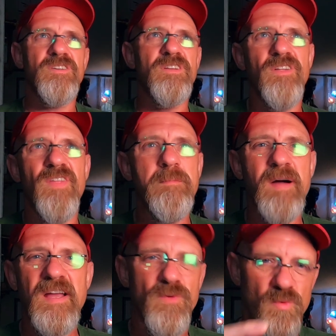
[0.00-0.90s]
You know, they
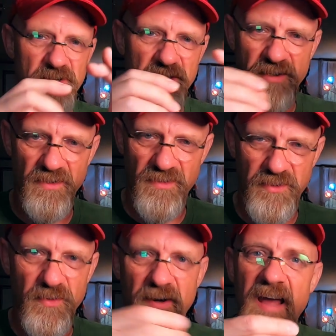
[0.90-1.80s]
made the one that took the
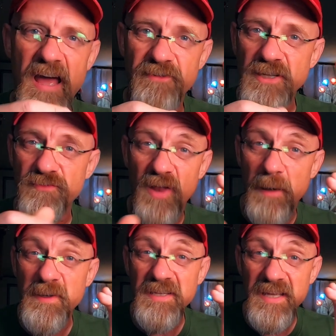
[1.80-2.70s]
3.5-inch
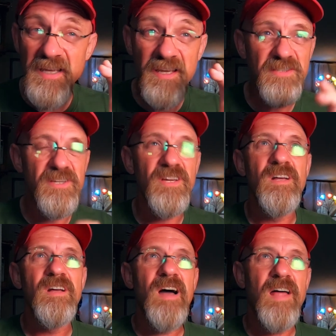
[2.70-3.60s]
floppy disk.
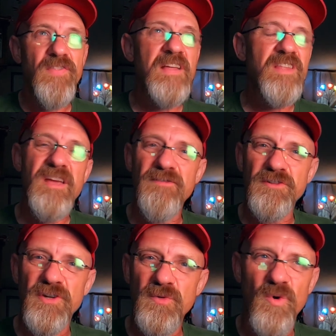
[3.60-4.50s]
I think they even
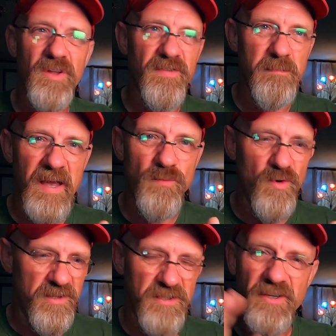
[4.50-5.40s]
made
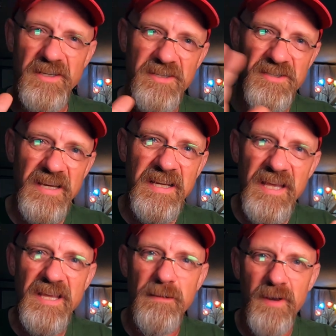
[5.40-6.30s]
one that took a
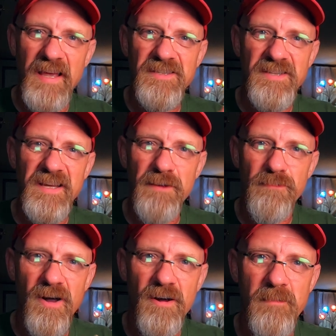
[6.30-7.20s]
CD, a blank
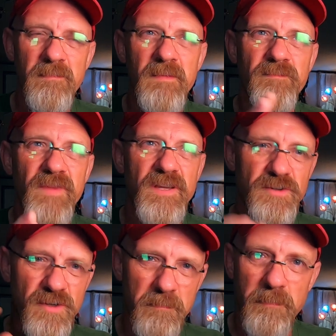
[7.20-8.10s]
CD-ROM. Then
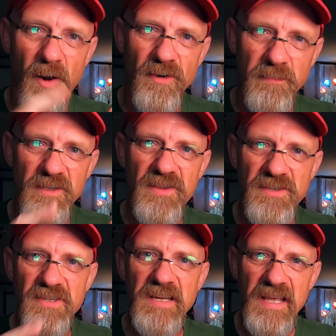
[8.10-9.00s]
you could burn them to the
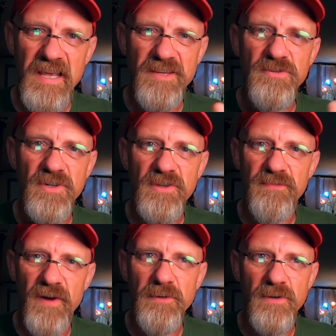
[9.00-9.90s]
CD as you took the
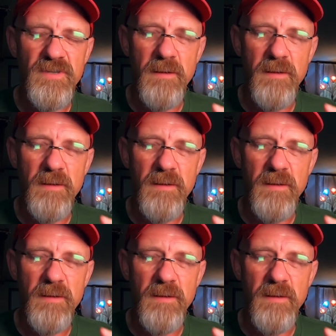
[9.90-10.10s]
photos.